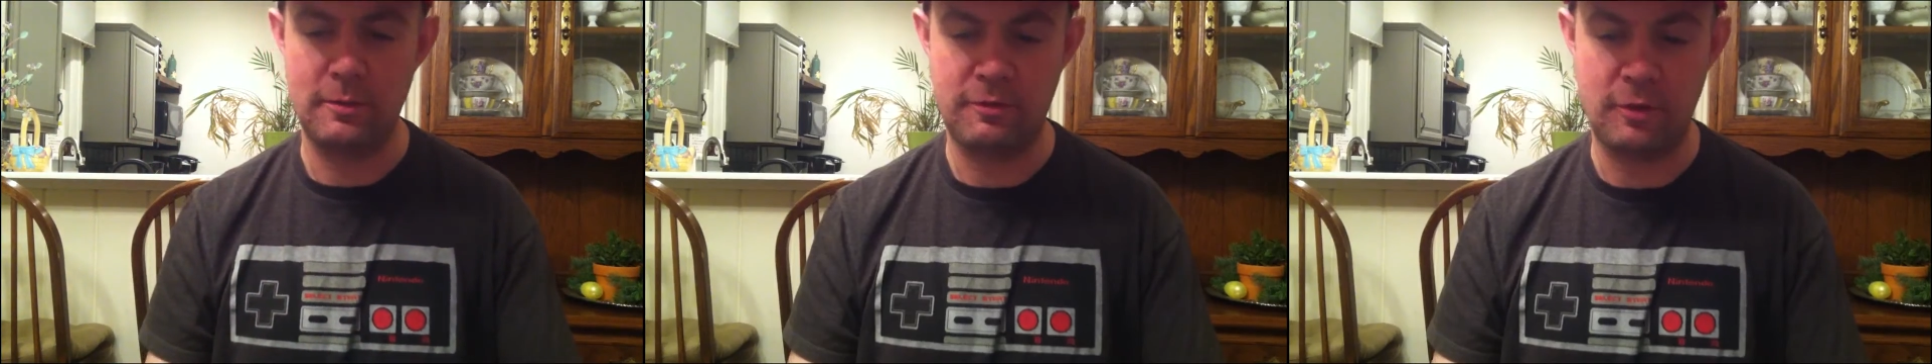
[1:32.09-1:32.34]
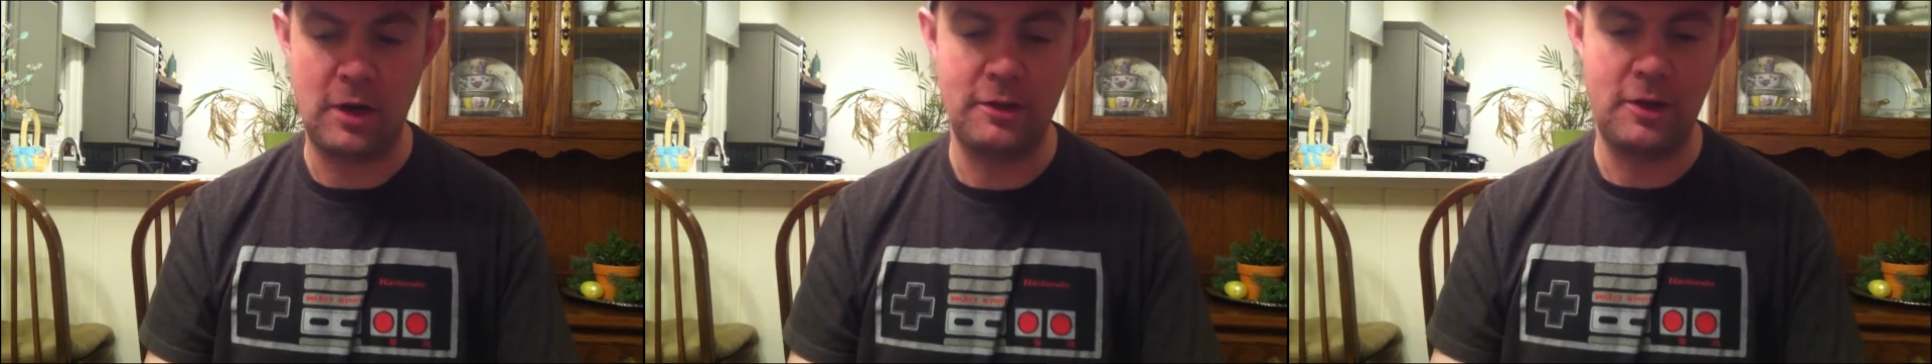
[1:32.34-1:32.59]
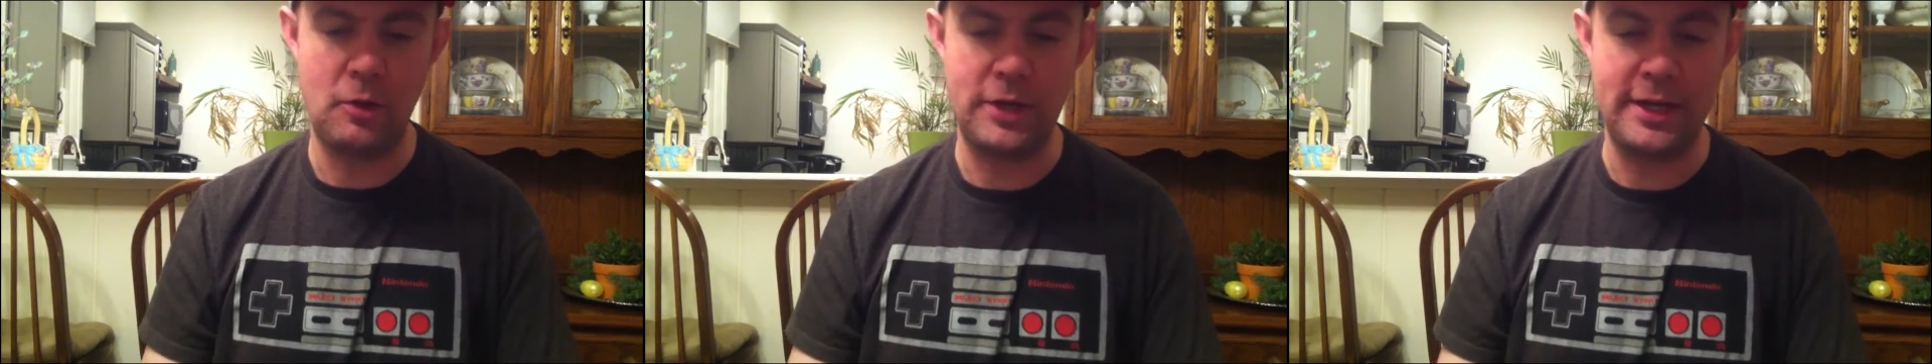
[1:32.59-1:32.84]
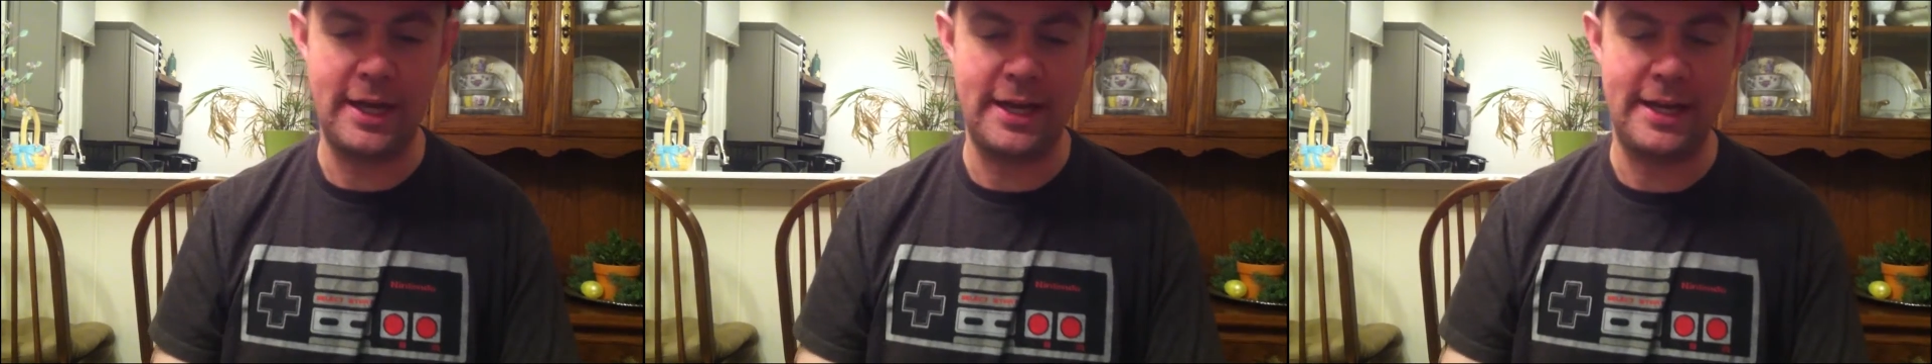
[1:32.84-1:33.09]

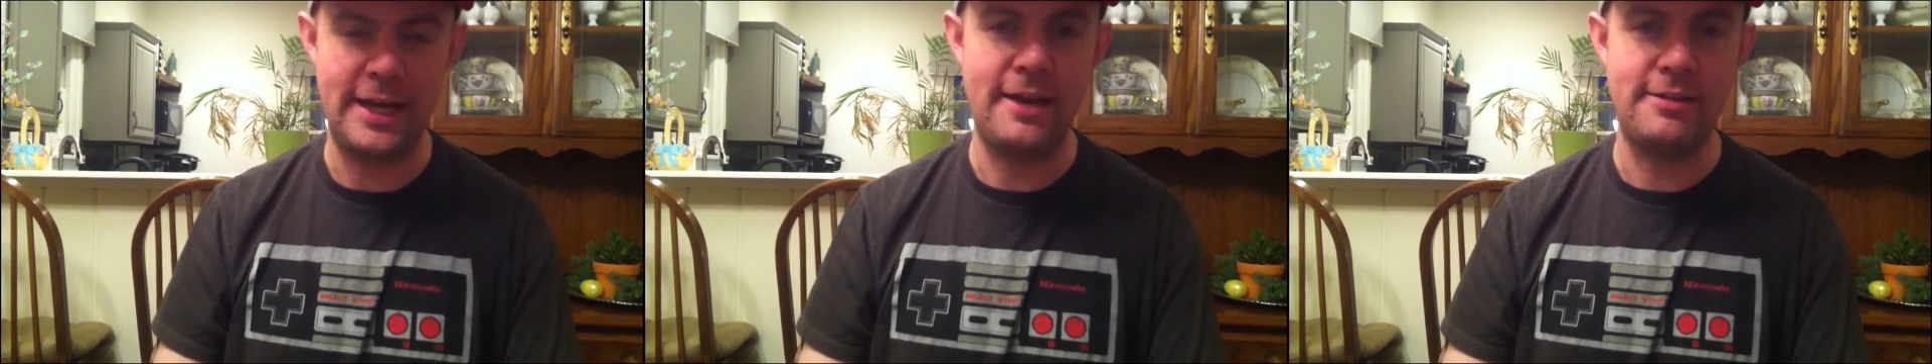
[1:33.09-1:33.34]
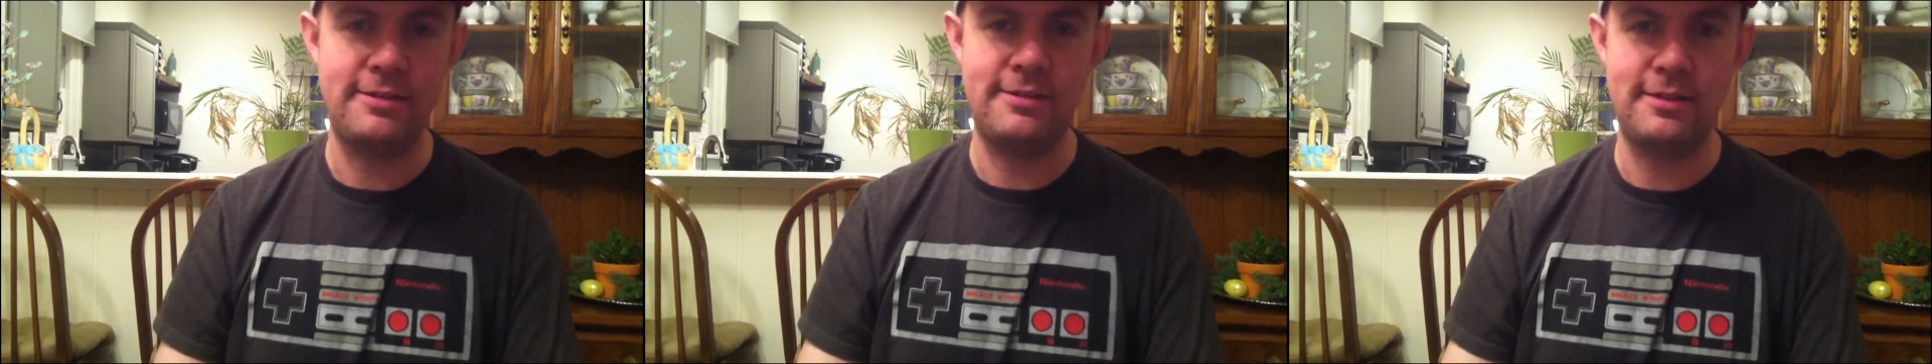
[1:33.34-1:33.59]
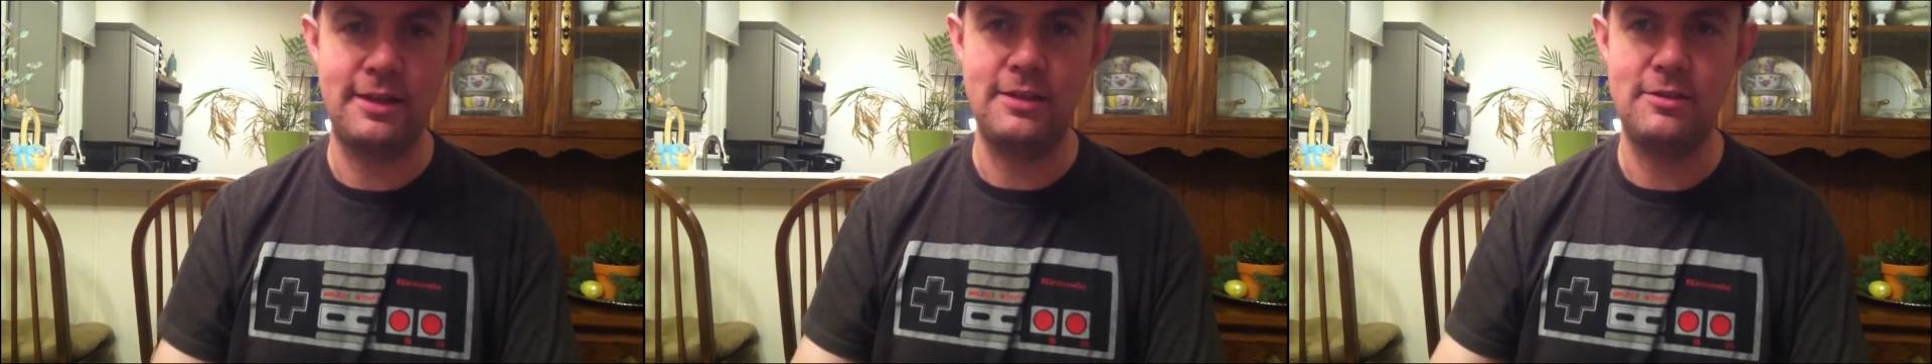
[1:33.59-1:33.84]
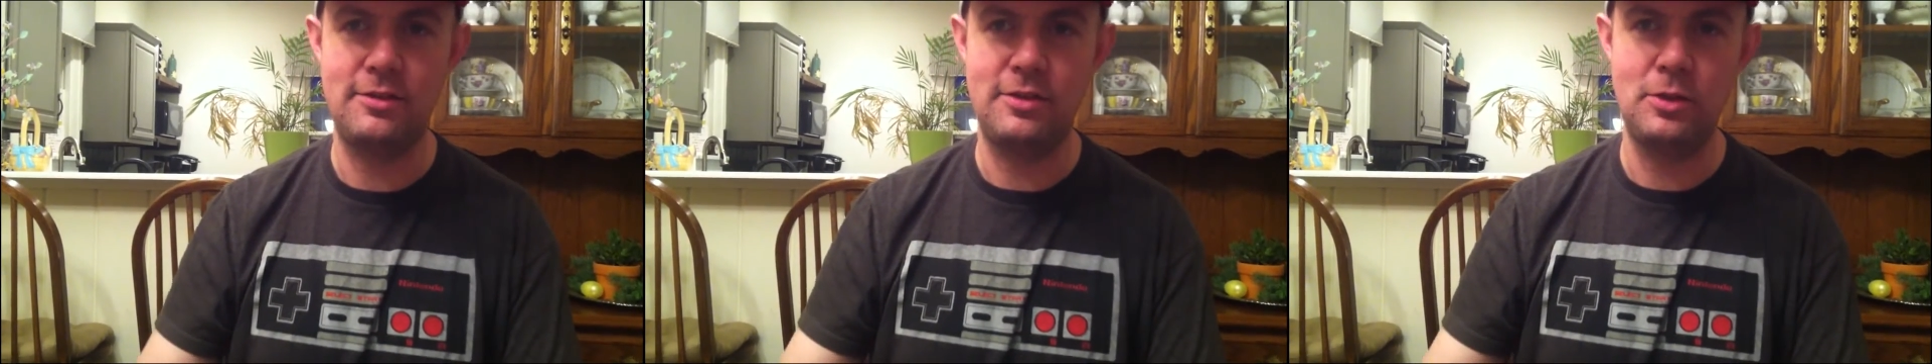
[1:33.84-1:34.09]
front-loading NES
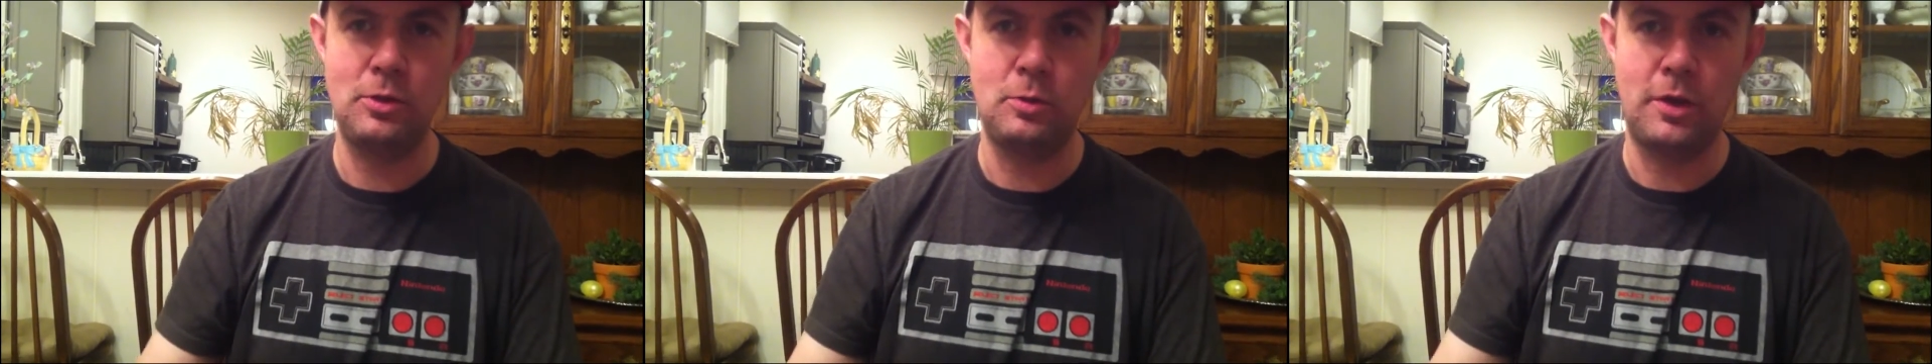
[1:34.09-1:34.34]
into